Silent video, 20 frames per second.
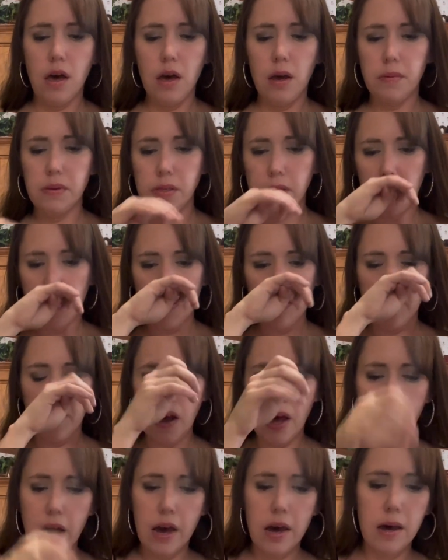So
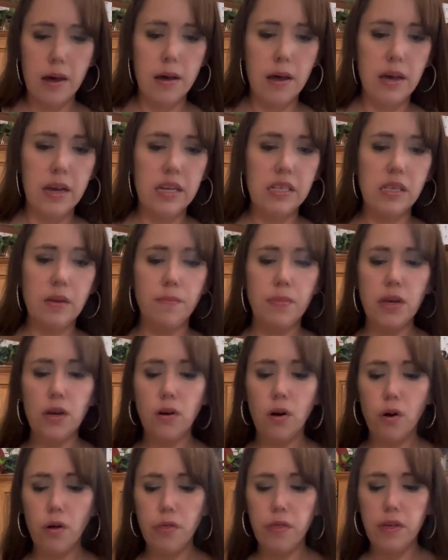it's a big
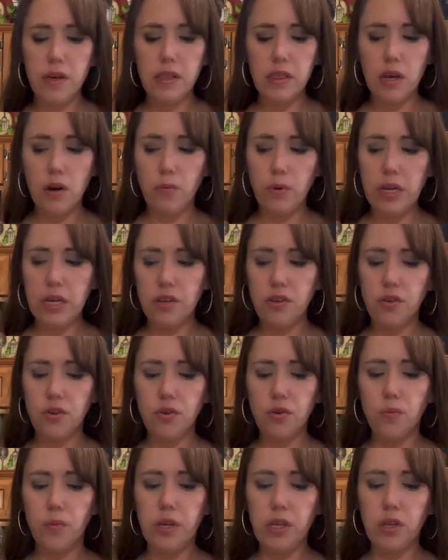old thing that we
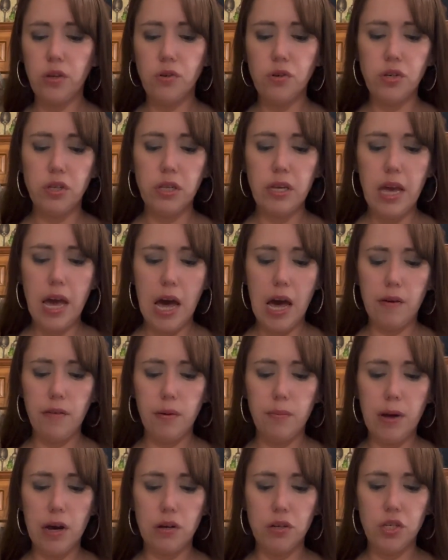do. We usually have
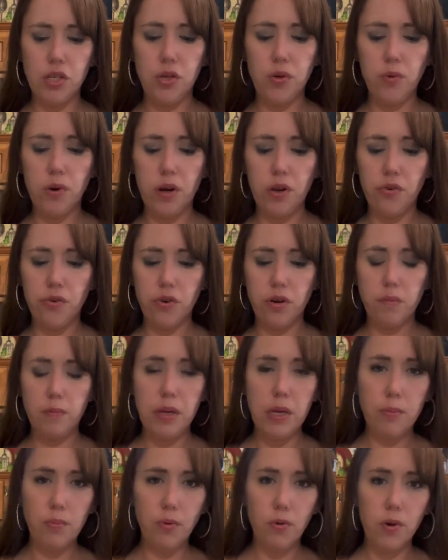about 200
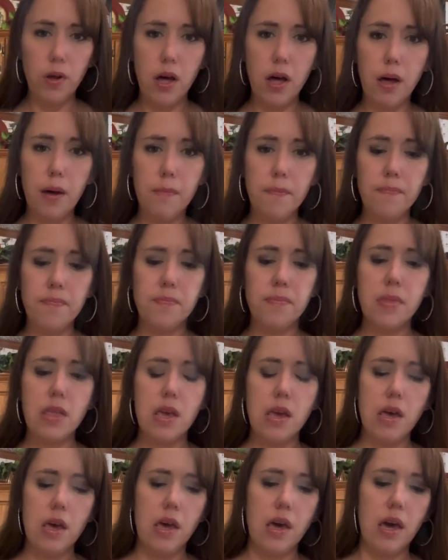people come.
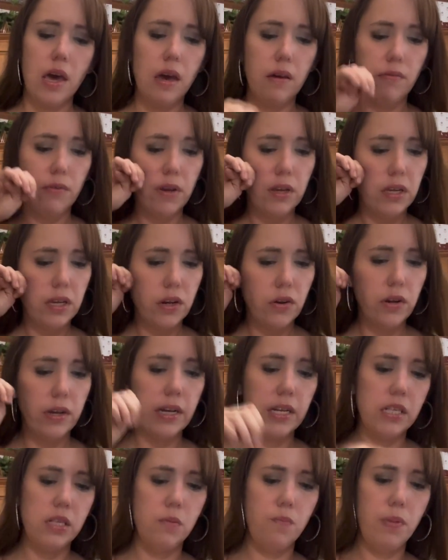Every year it
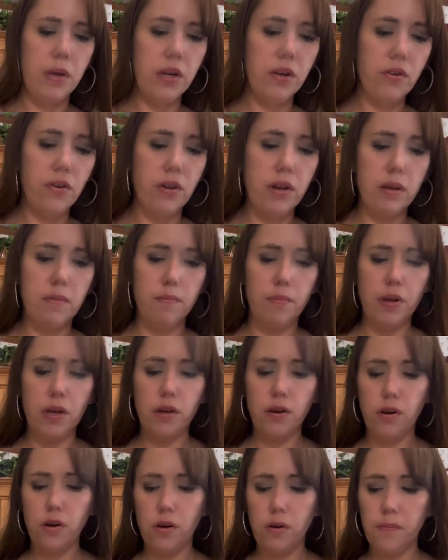gets bigger and
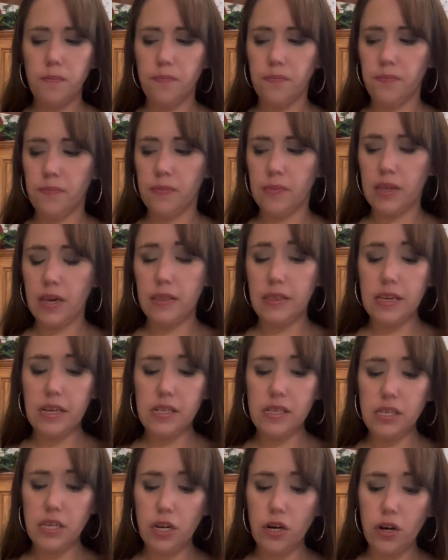bigger.
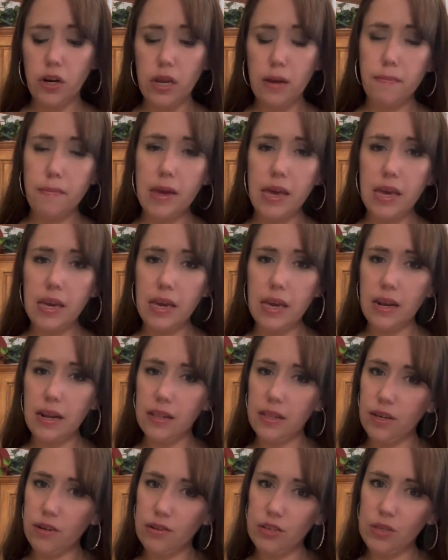This year it may get a
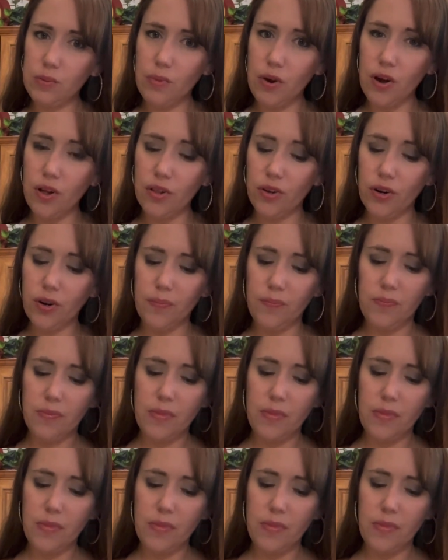little smaller